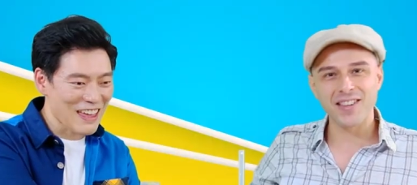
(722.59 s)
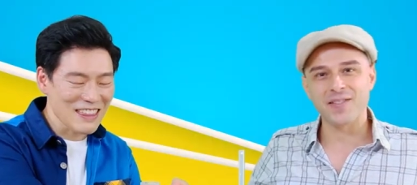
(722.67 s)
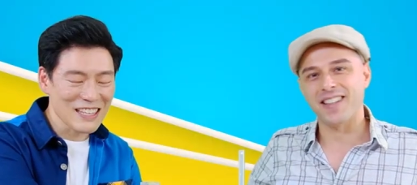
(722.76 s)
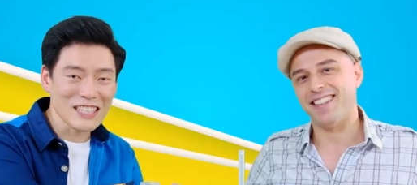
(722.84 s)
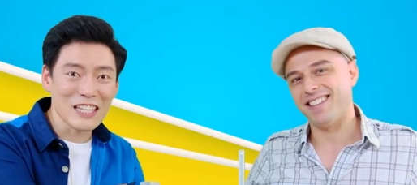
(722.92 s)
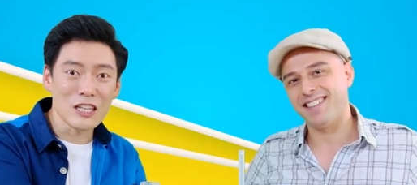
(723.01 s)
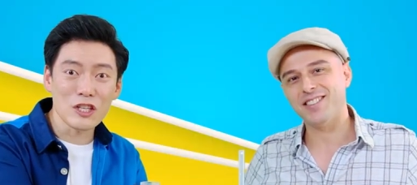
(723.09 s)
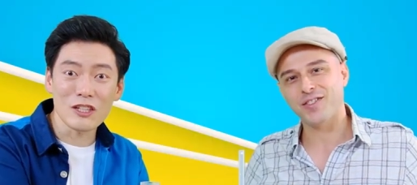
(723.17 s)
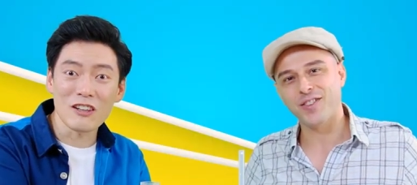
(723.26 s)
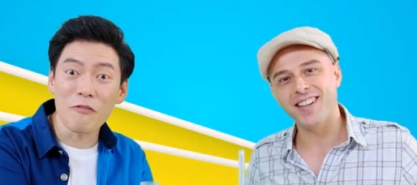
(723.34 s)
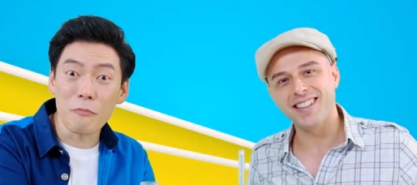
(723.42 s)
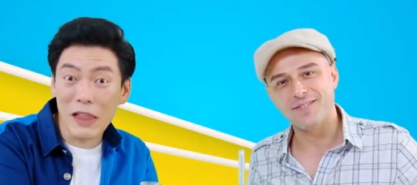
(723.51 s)
Speaker 1: in this
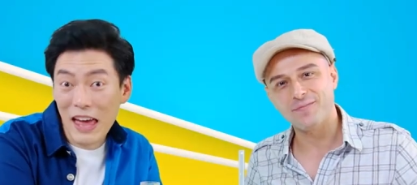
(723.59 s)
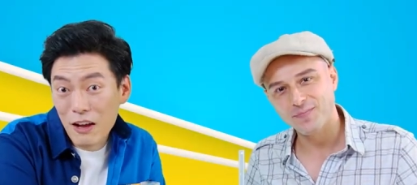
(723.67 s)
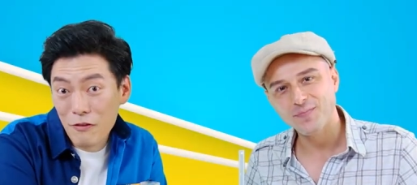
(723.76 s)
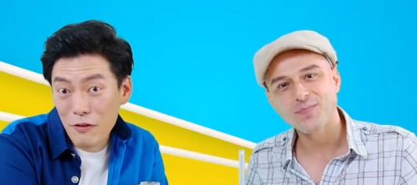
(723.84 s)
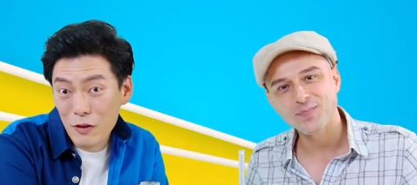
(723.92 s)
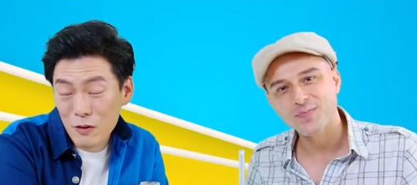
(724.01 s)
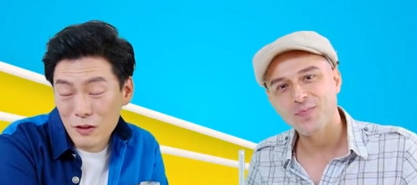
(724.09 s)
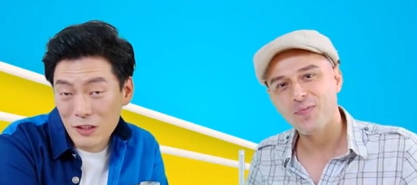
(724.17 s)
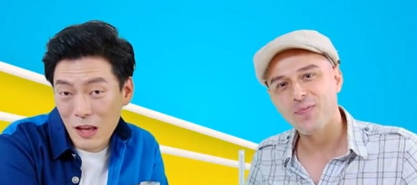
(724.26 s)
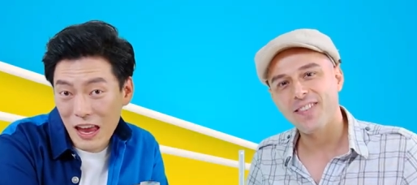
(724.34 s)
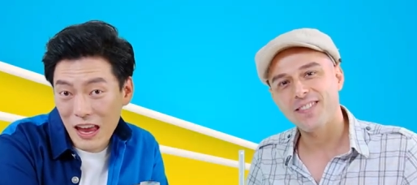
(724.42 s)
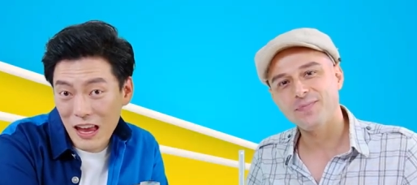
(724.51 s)
edition of Black
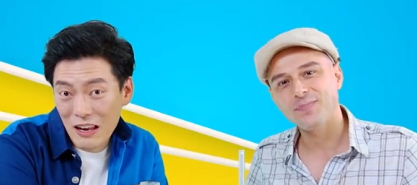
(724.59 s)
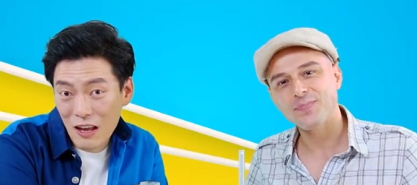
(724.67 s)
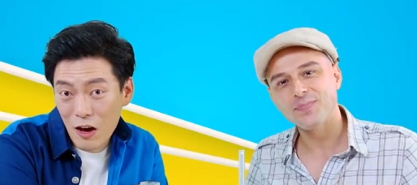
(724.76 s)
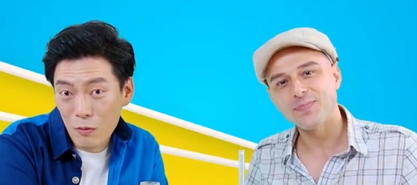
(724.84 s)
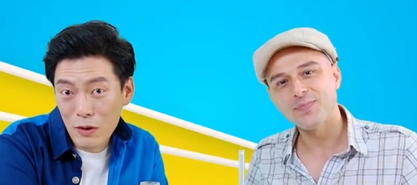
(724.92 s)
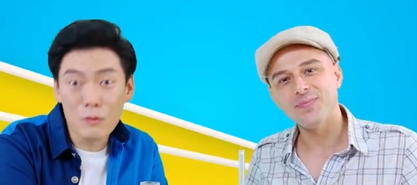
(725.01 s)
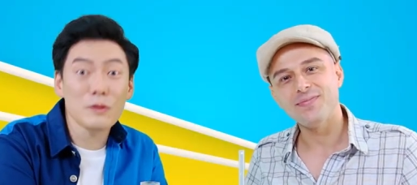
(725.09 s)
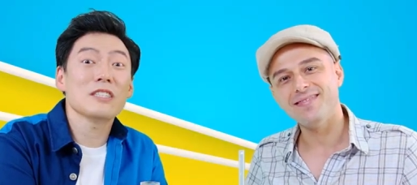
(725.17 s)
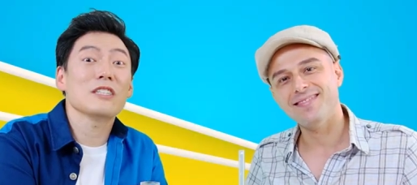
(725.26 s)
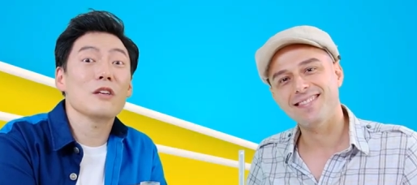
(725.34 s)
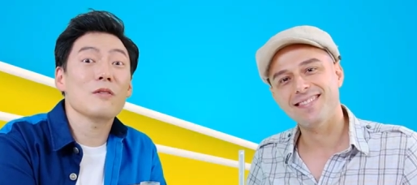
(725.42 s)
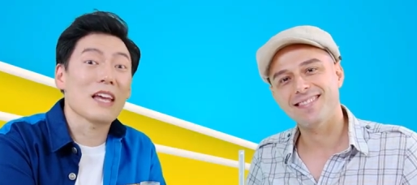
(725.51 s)
Foods, and uh, we will
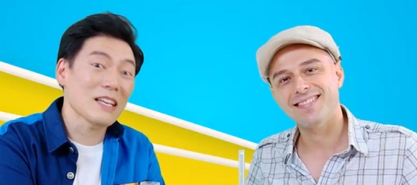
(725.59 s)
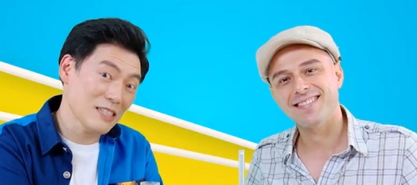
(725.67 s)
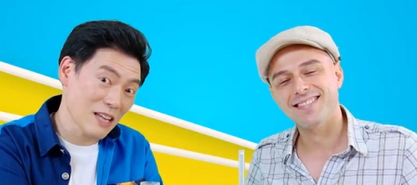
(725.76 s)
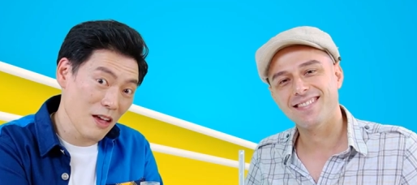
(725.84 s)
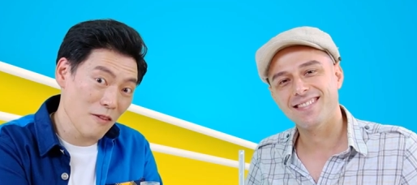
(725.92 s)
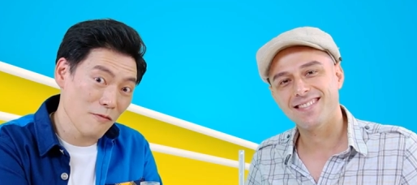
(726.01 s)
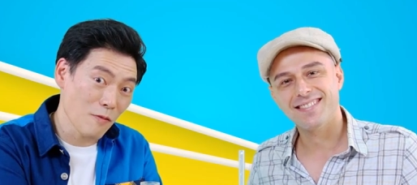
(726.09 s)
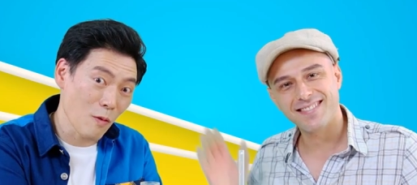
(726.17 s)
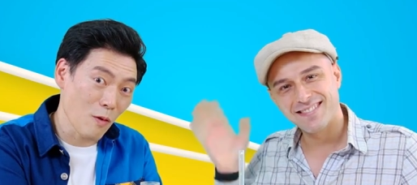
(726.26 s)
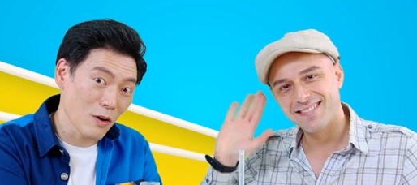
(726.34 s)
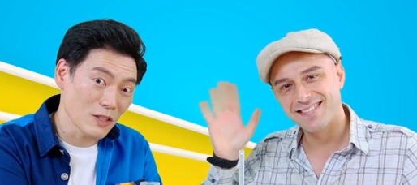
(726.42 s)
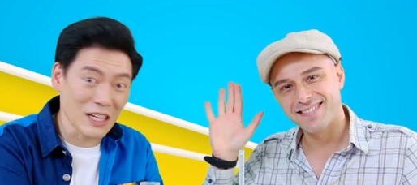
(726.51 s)
see you next time
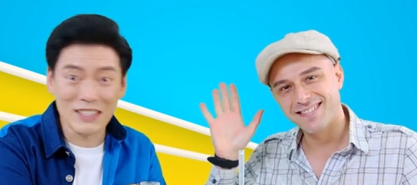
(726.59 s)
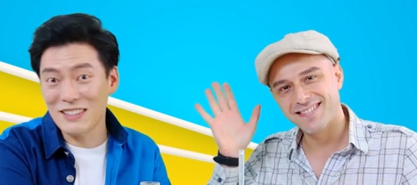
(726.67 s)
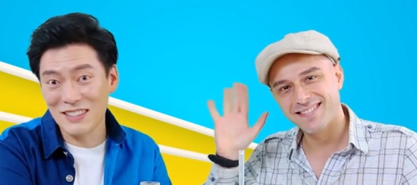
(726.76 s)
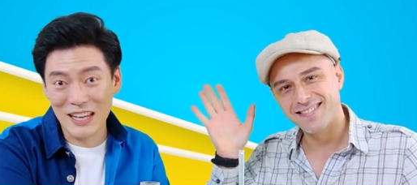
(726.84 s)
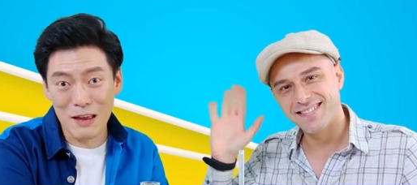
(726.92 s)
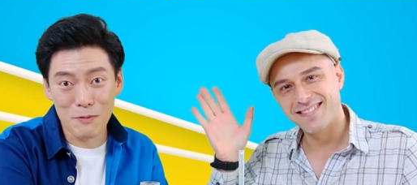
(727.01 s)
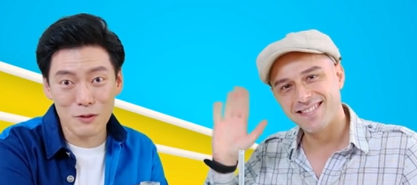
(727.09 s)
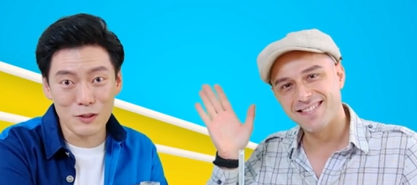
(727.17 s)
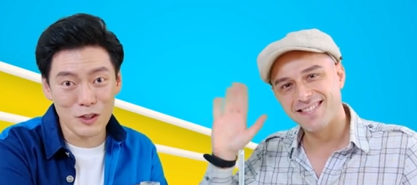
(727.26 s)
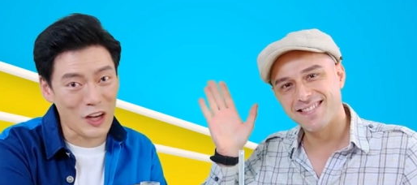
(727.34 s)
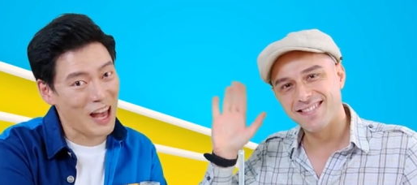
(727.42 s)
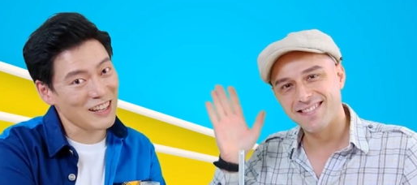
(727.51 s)
for Jason's Table,
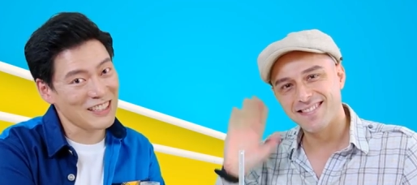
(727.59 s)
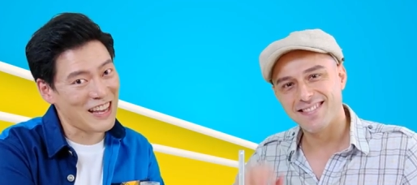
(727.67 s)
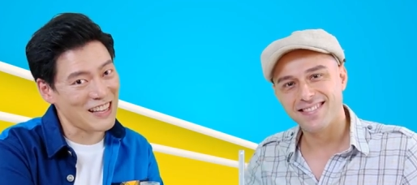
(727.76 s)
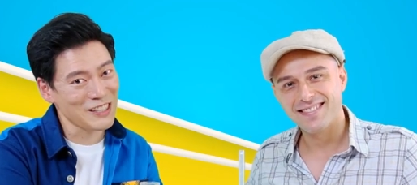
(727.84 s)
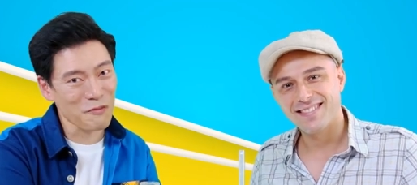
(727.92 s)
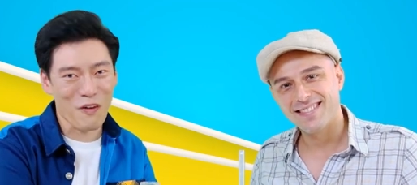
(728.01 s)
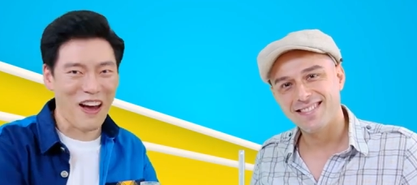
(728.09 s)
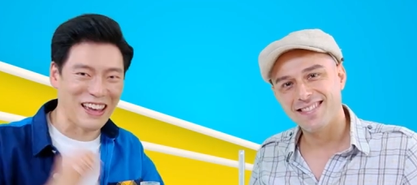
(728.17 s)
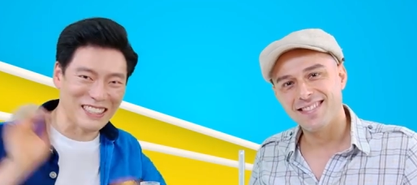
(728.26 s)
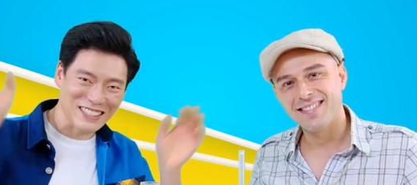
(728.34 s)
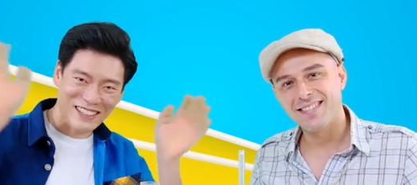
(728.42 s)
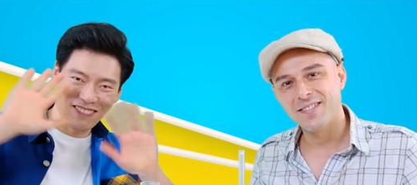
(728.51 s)
Shocked and
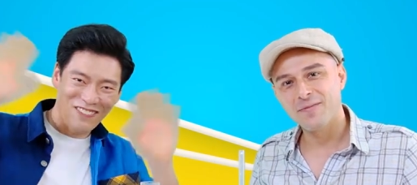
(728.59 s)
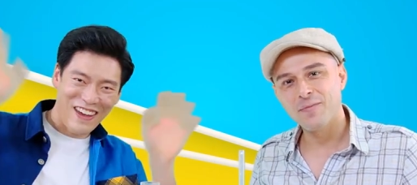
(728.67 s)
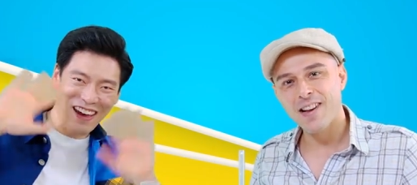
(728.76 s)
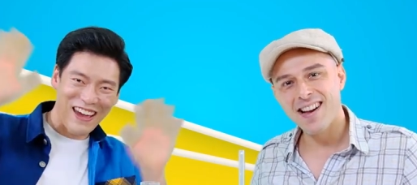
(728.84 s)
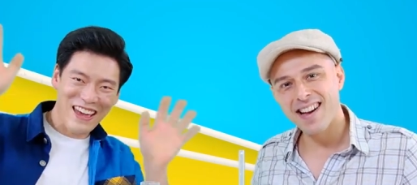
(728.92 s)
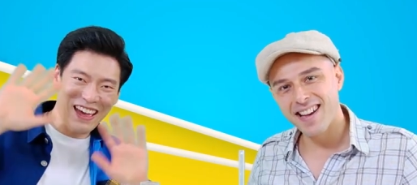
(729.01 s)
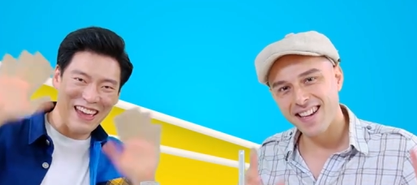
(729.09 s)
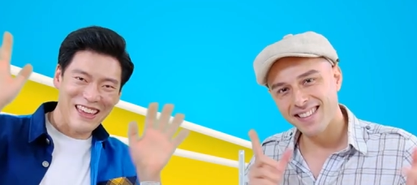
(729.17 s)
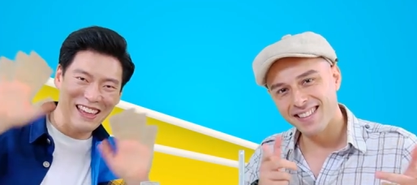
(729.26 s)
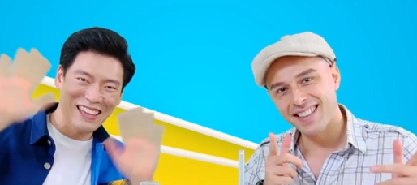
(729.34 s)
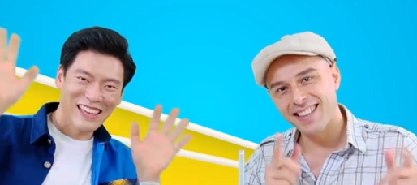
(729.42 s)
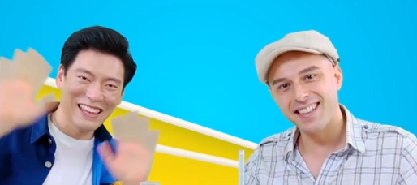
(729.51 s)
Surprised. Bye. Bye.
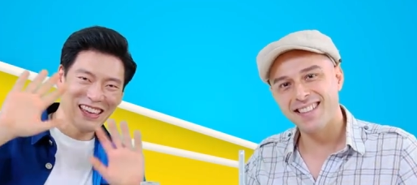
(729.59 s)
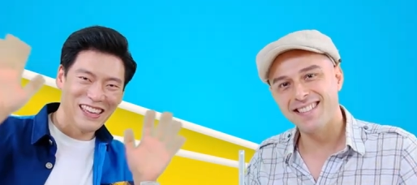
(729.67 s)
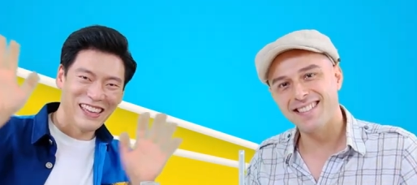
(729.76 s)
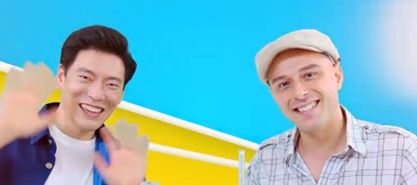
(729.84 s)
See ya.